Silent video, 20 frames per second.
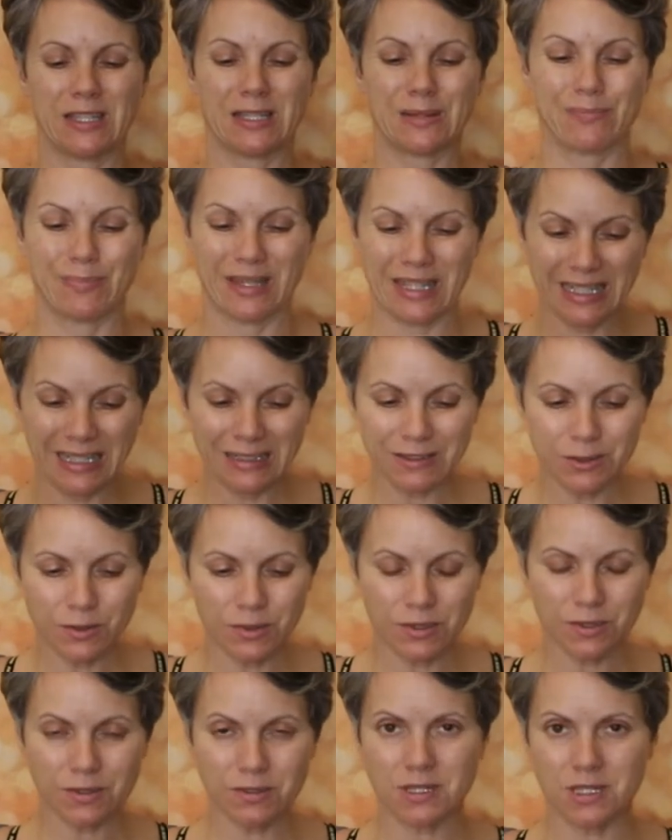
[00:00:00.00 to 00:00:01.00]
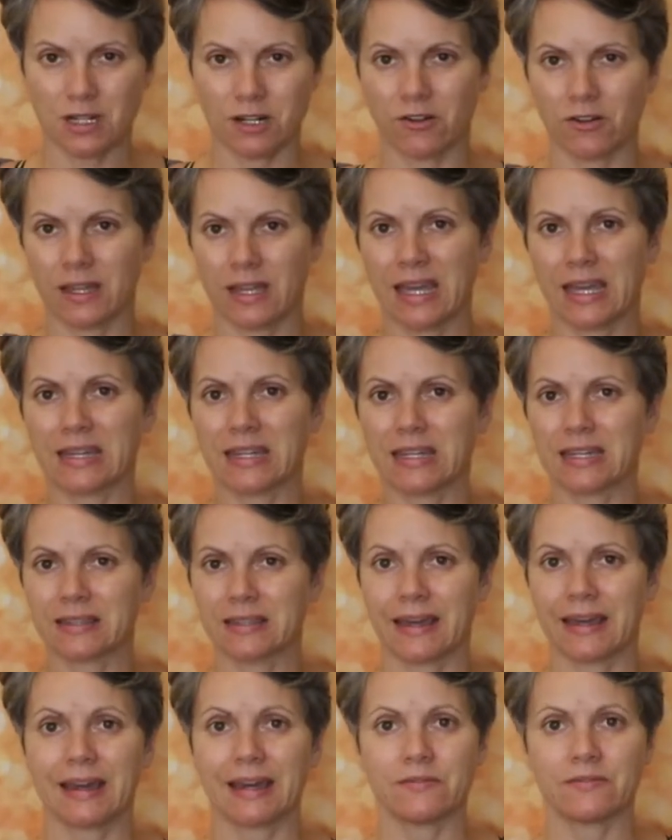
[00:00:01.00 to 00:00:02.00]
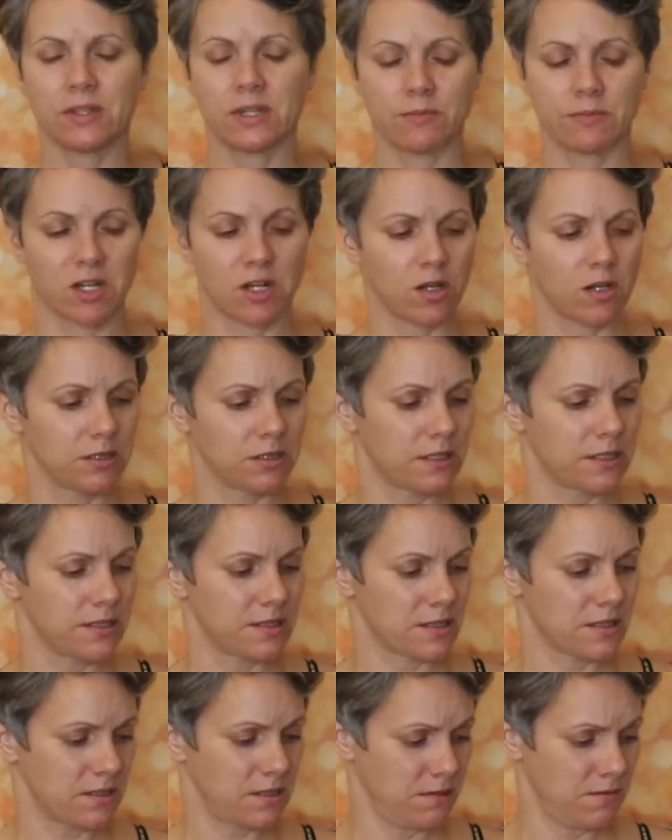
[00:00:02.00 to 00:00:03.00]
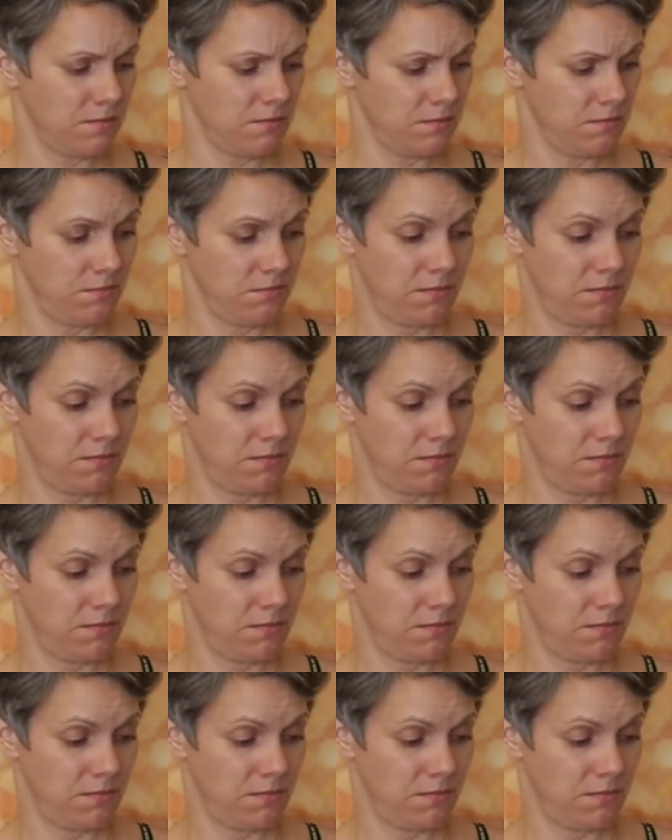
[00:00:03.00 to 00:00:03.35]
these bean noodles, they're organic, they have them at Aldi's,